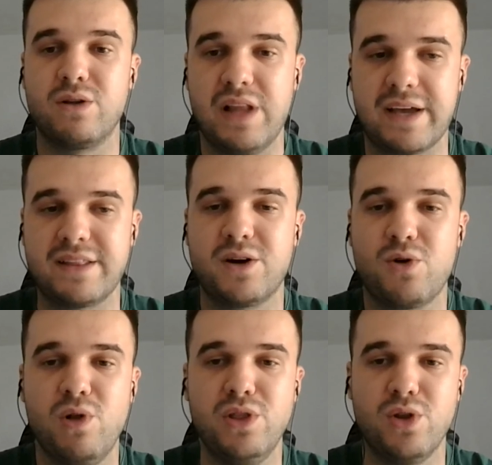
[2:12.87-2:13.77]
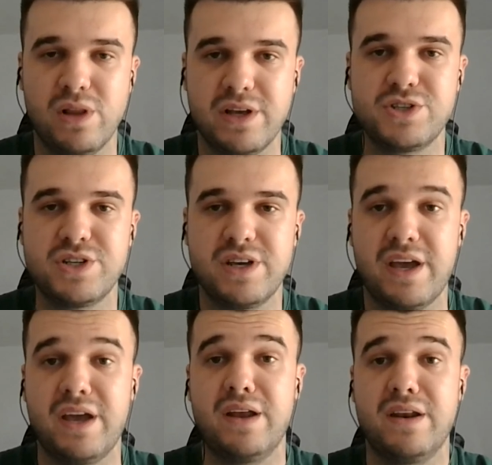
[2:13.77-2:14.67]
collect the whole knowledge.
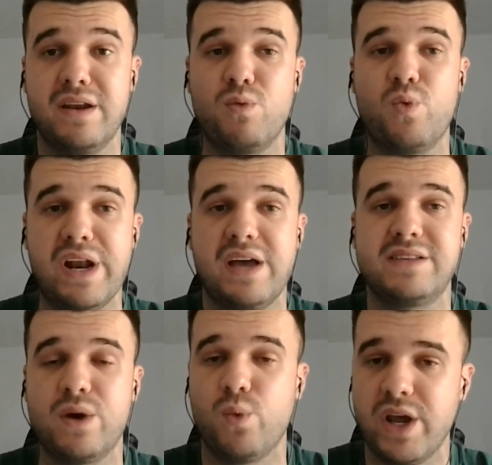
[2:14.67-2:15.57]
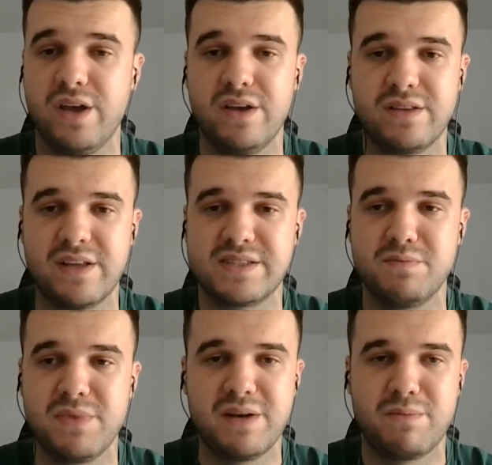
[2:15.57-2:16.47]
And when I say we, that's
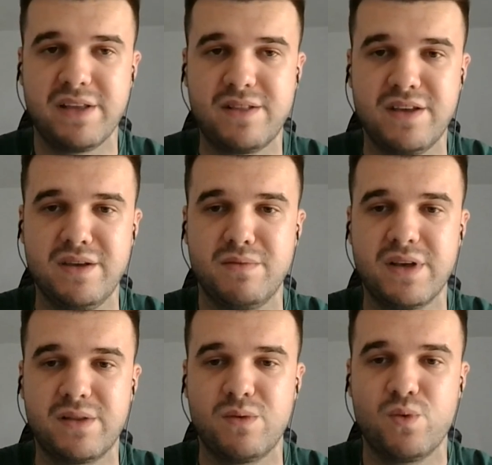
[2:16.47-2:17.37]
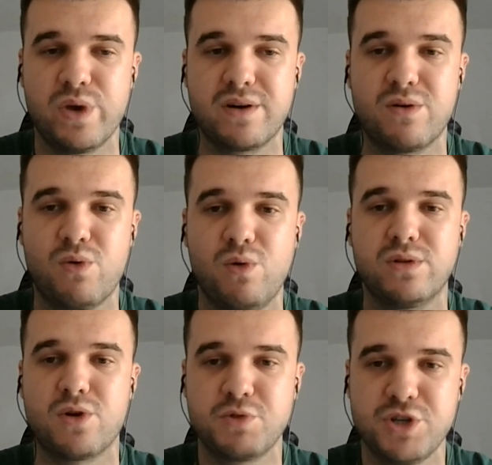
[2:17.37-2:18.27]
me and my team. That we are all
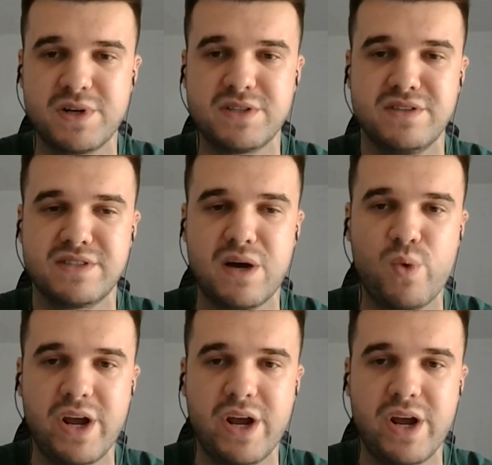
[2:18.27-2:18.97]
dropshippers in some